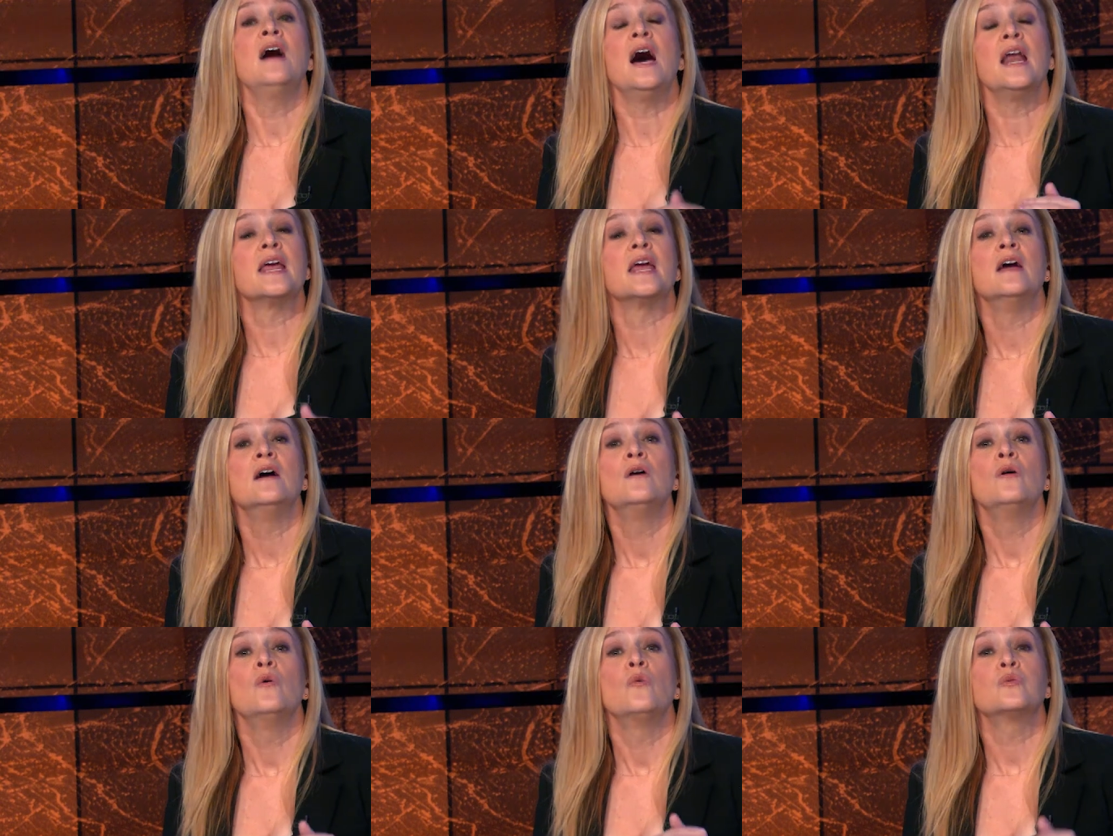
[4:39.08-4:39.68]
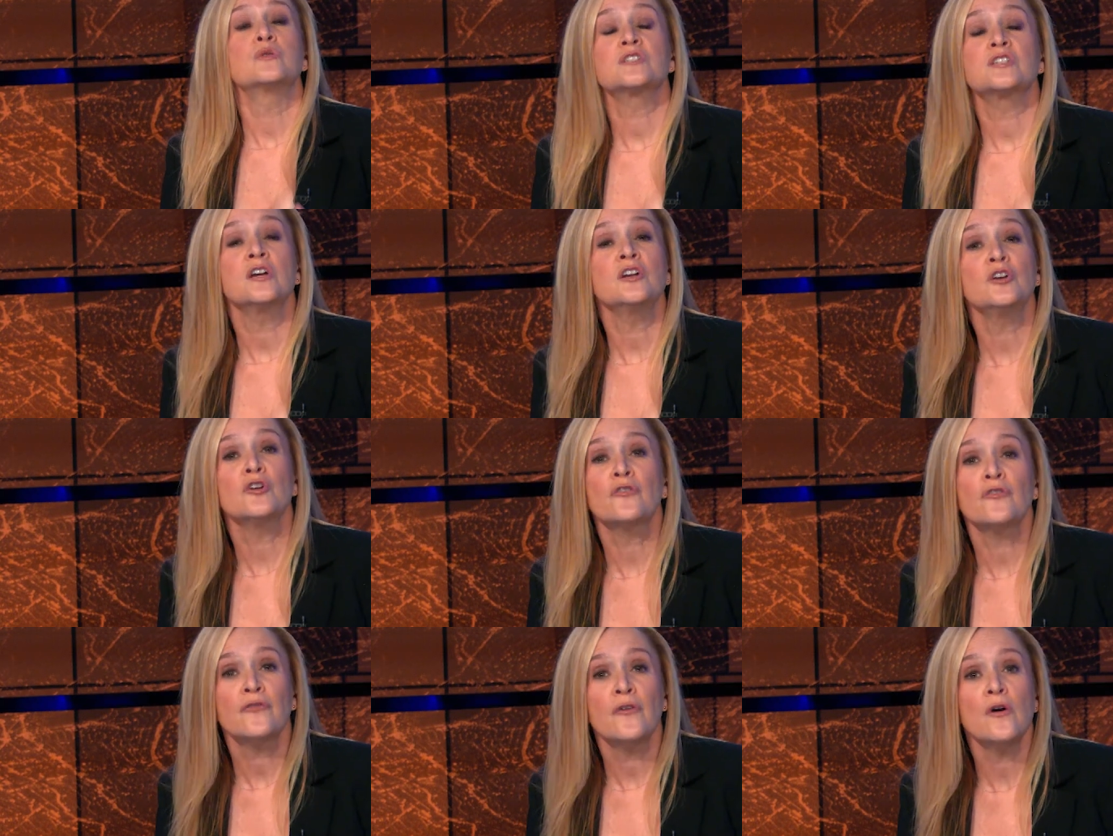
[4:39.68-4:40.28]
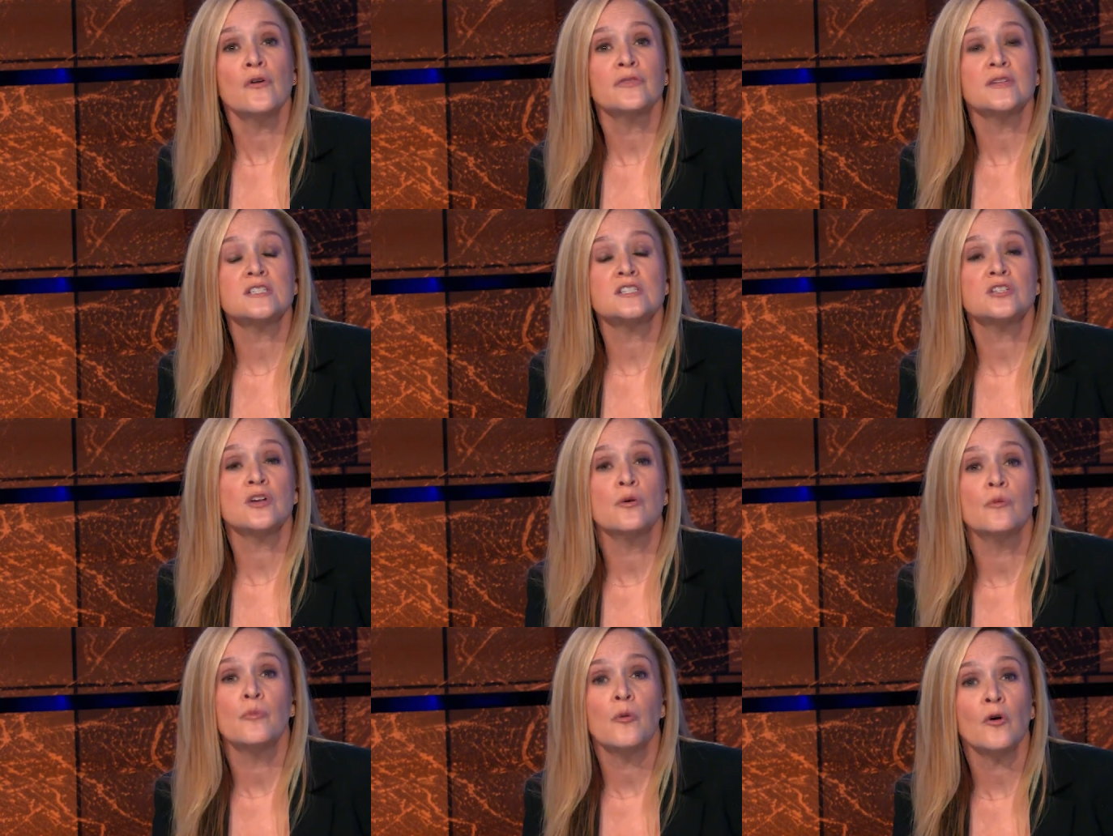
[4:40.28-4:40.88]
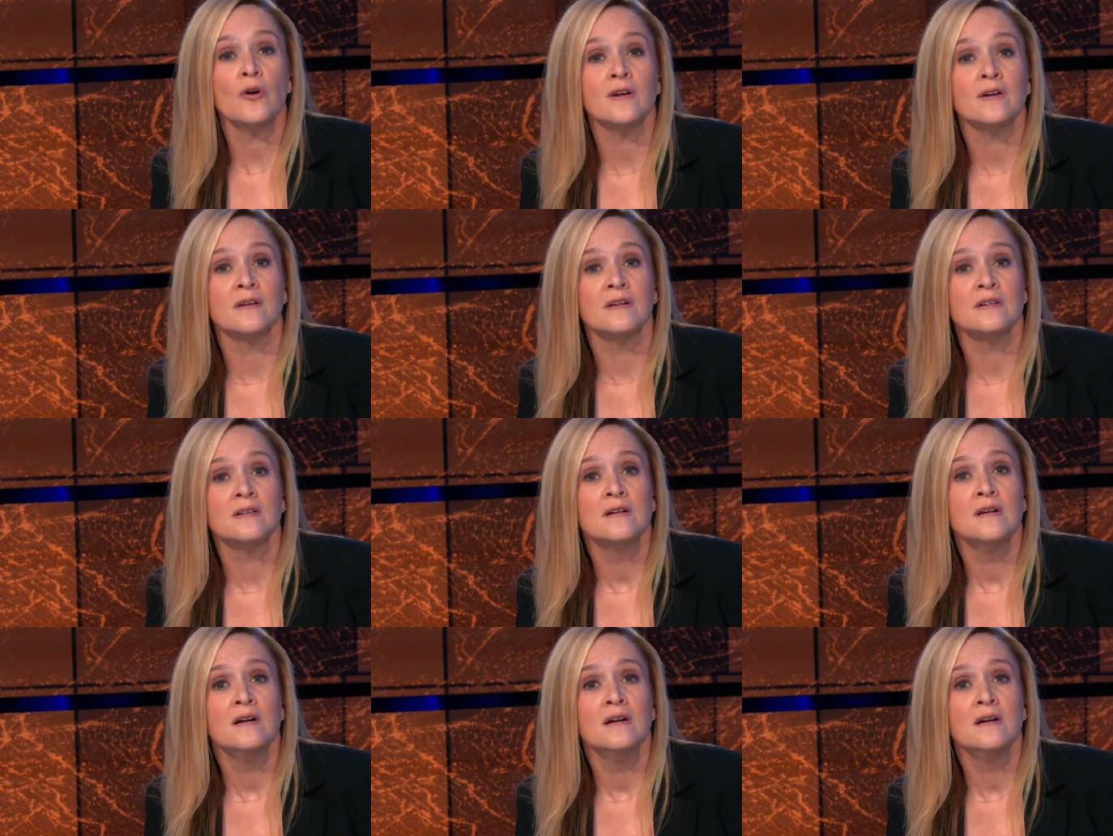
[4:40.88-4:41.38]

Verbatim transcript: honey, what's on your phone that's so important?